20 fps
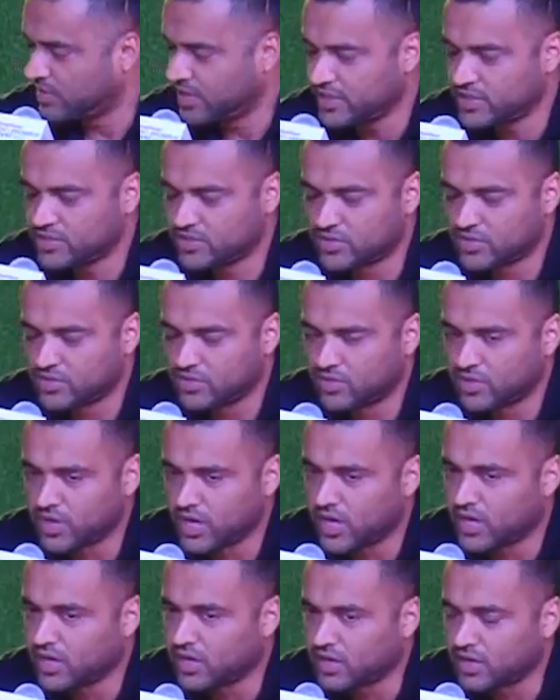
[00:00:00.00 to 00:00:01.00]
right? So
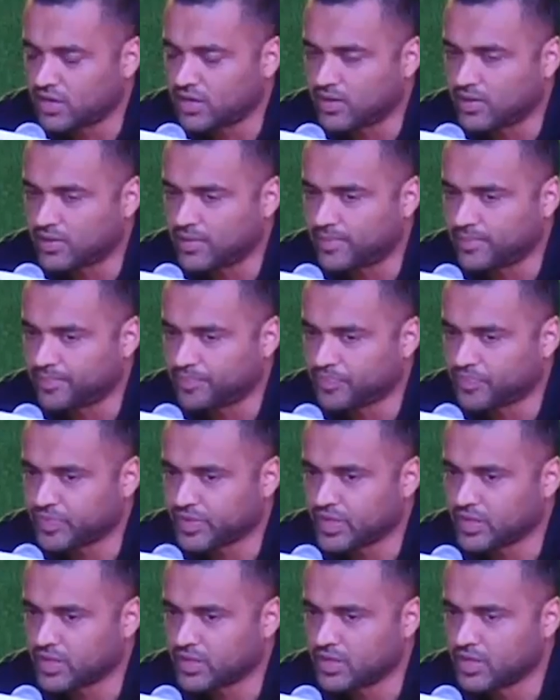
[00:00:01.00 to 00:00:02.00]
and um,
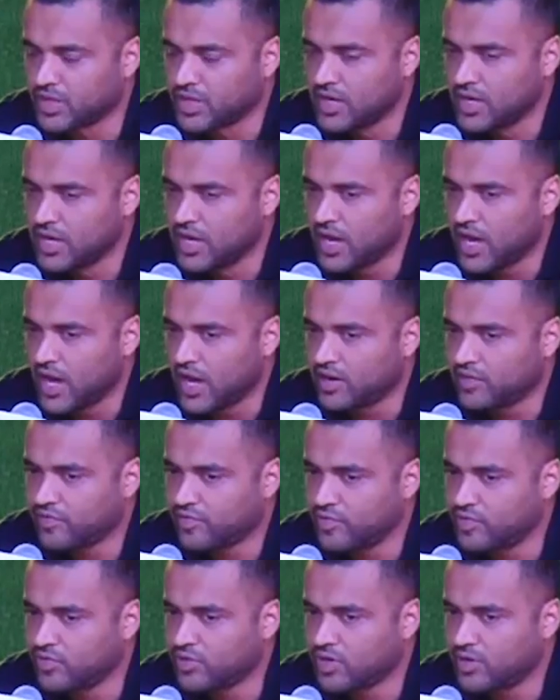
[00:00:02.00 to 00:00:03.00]
and
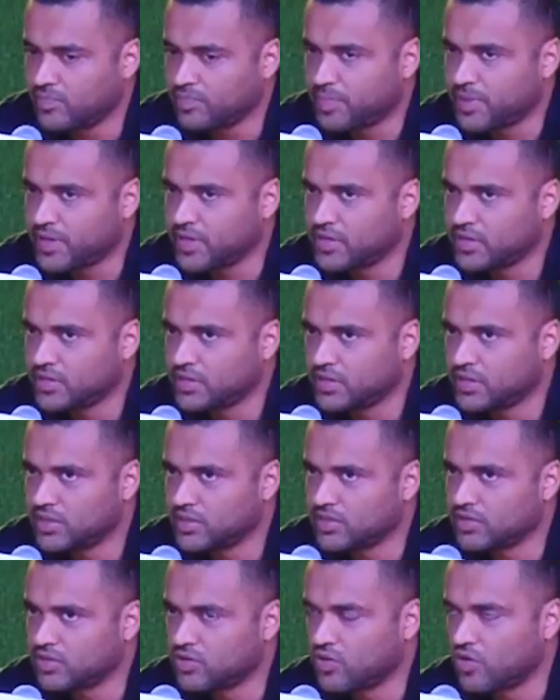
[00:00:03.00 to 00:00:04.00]
if you compare
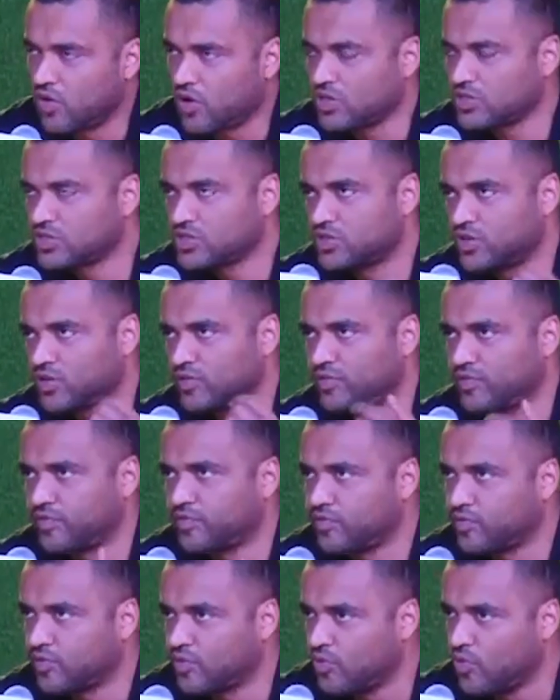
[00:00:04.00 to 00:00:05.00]
the cost of
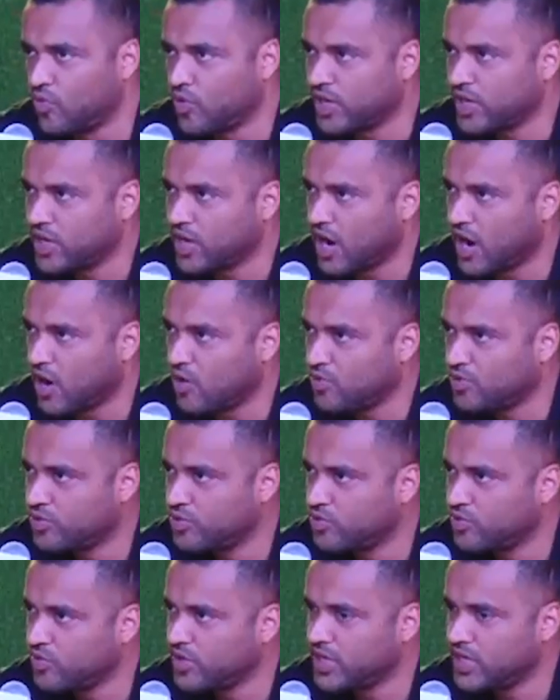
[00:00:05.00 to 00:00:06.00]
going out
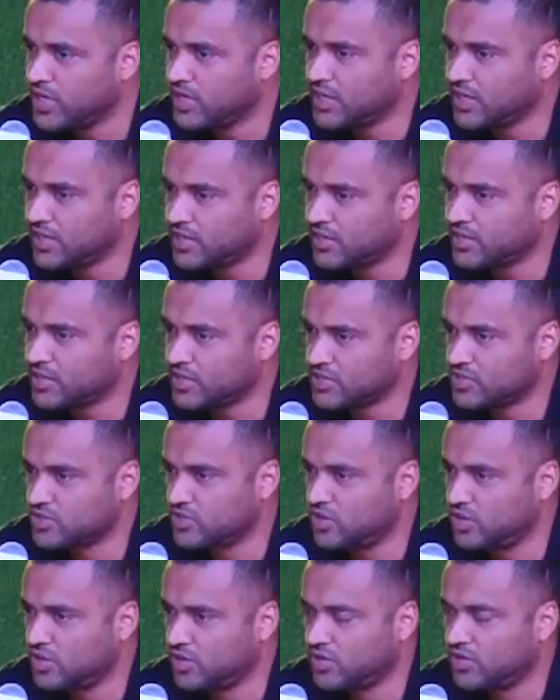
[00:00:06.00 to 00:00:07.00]
to eat at a
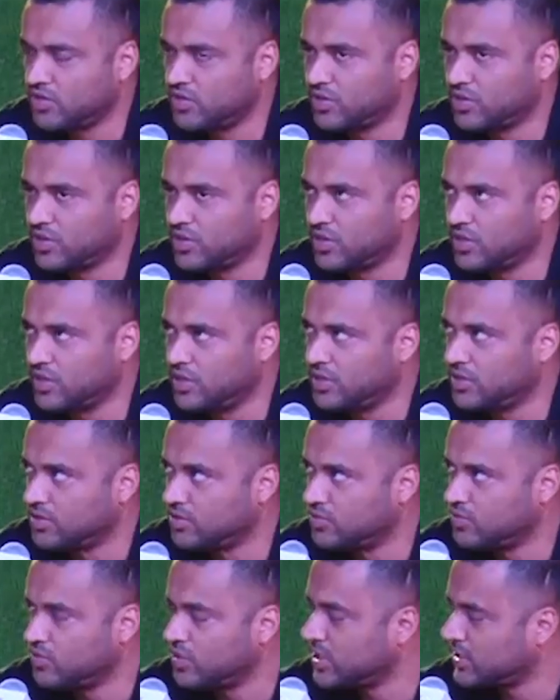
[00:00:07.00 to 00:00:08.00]
restaurant uh,
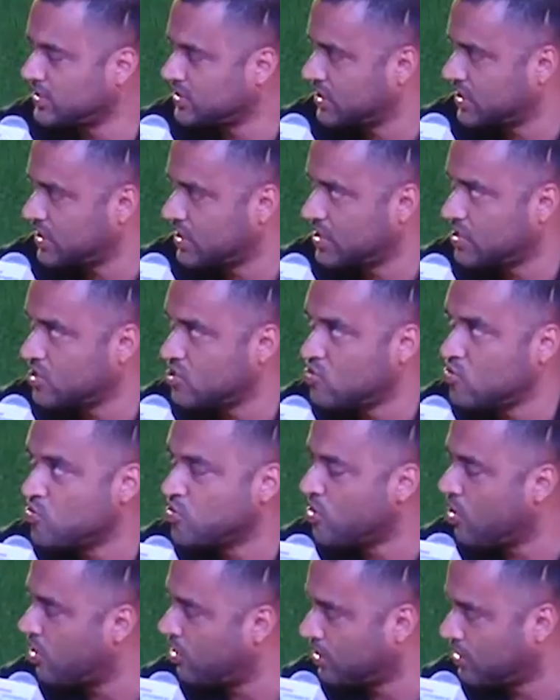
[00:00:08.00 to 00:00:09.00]
to let's say New
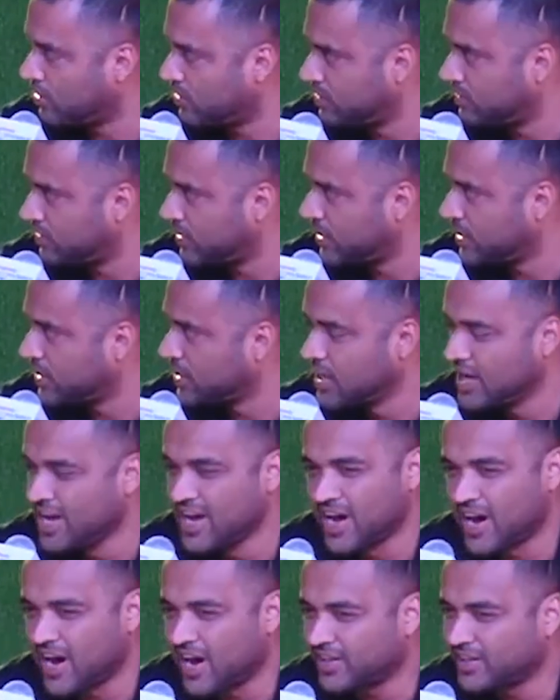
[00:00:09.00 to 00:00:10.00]
York, right?
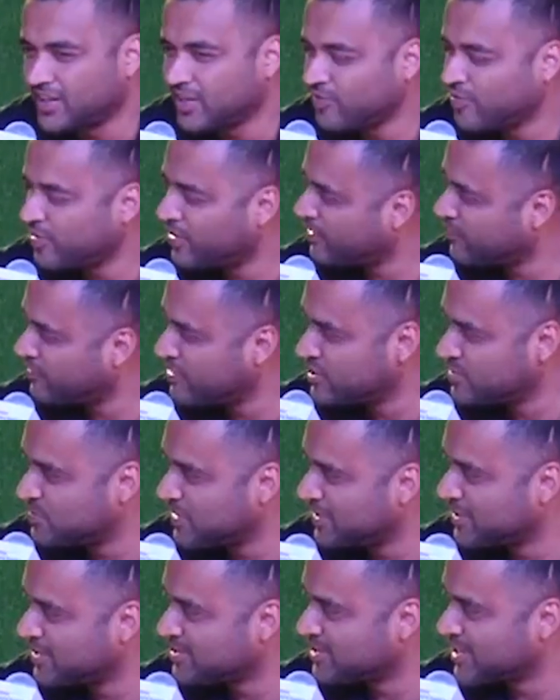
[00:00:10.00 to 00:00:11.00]
I think we roughly
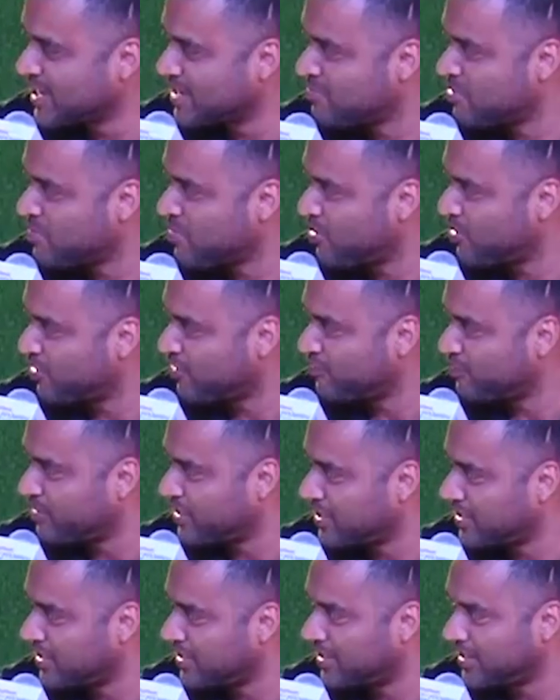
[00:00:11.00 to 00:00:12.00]
spend the same amount of
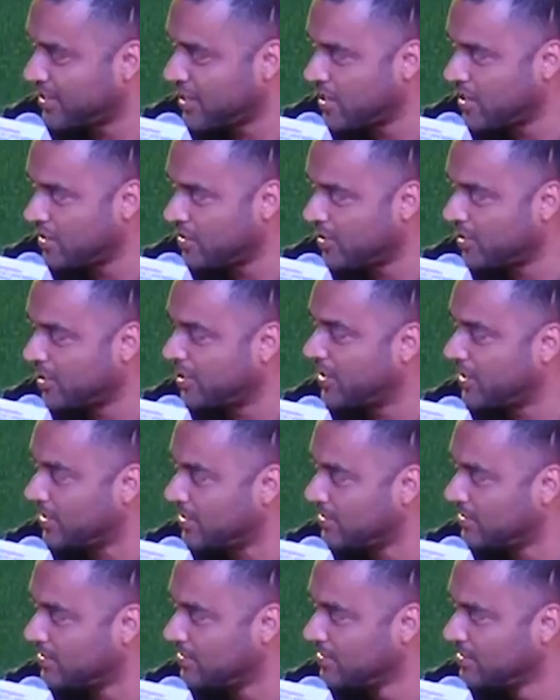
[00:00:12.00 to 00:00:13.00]
money in here in
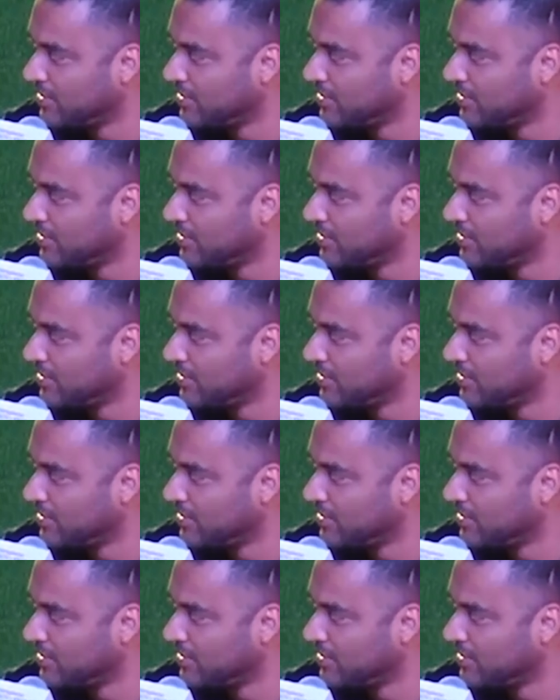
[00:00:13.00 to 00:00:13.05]
Delhi.